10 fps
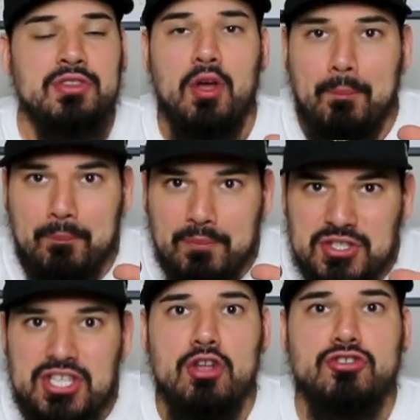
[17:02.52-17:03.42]
The
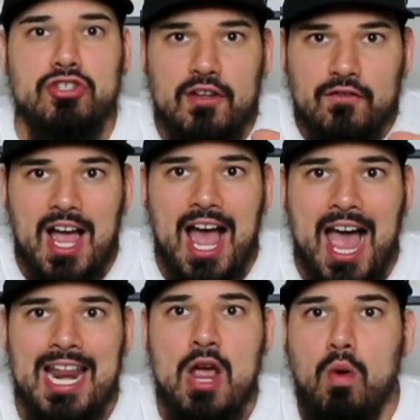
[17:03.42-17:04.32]
children of
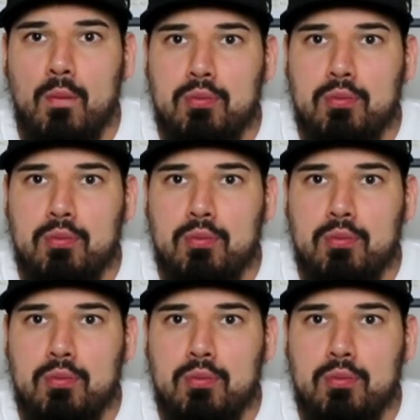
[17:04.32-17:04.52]
God will